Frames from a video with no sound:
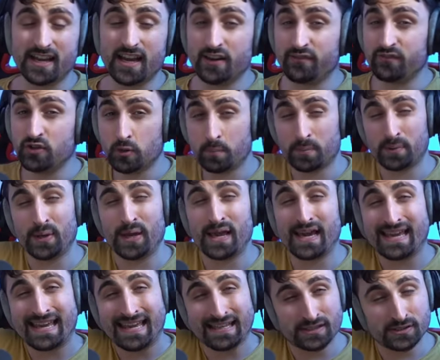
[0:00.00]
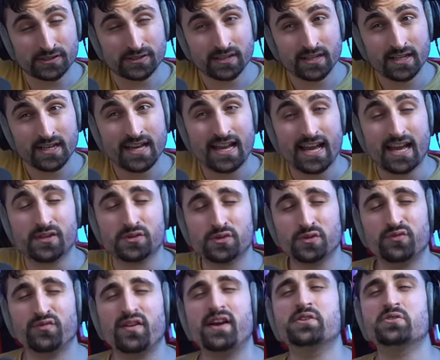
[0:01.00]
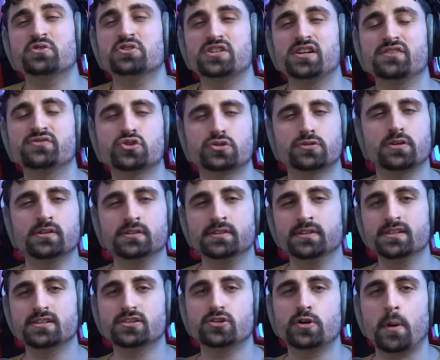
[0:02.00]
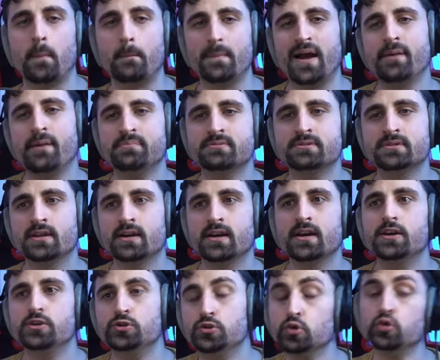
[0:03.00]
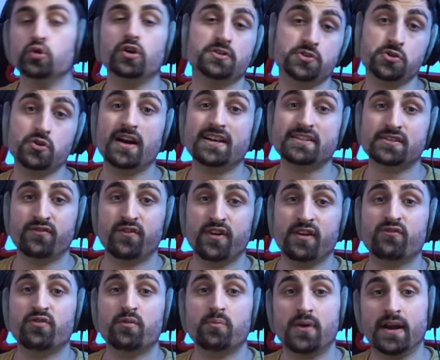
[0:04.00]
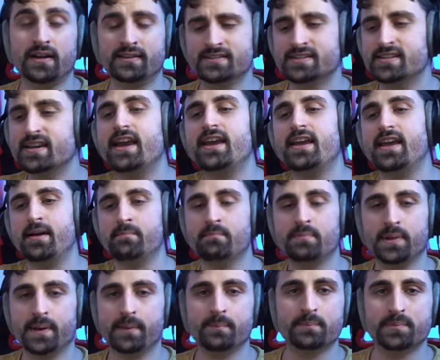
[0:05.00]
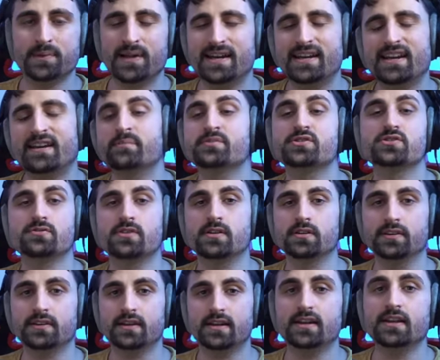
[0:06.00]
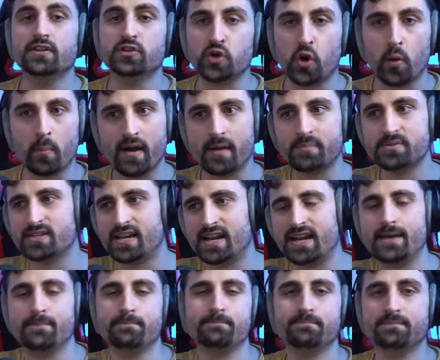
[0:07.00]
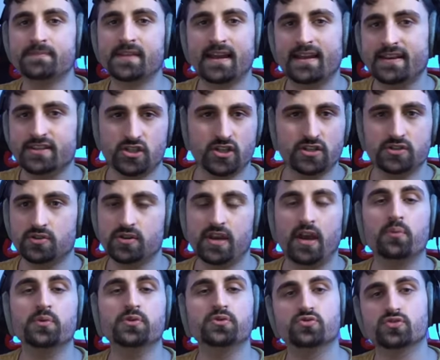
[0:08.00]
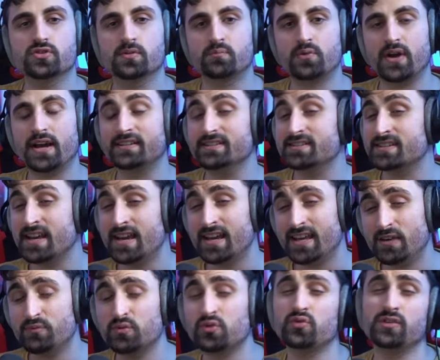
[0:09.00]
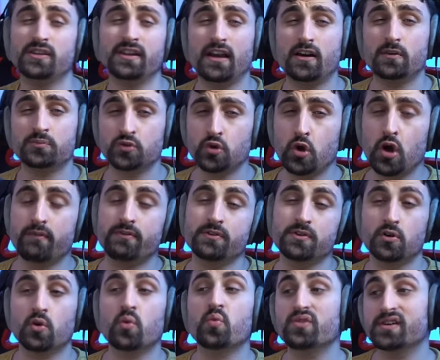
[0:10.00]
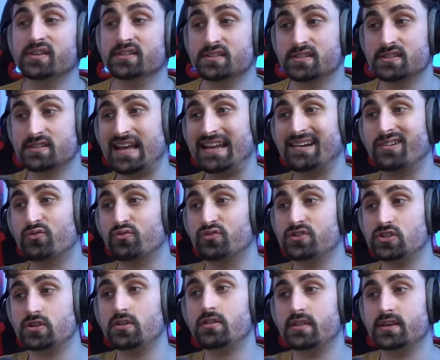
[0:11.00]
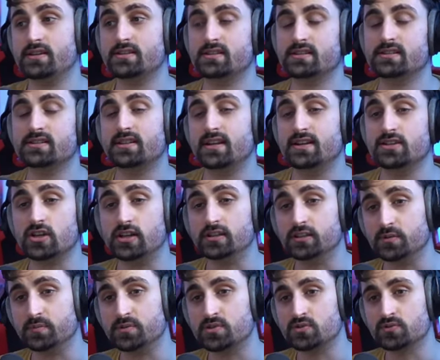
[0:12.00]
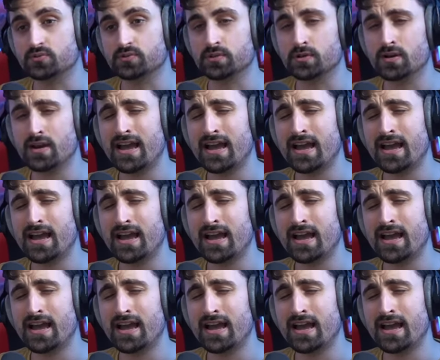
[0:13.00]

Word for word: And if you're playing a killer and you find yourself struggling in certain maps, you could also ask friend for practice. Hey, I'm playing Blight and I'm struggling in indoor maps. Can I can I chase you? Can we do some practice? It would really help to cover your own weaknesses and reach this stage a little bit sooner.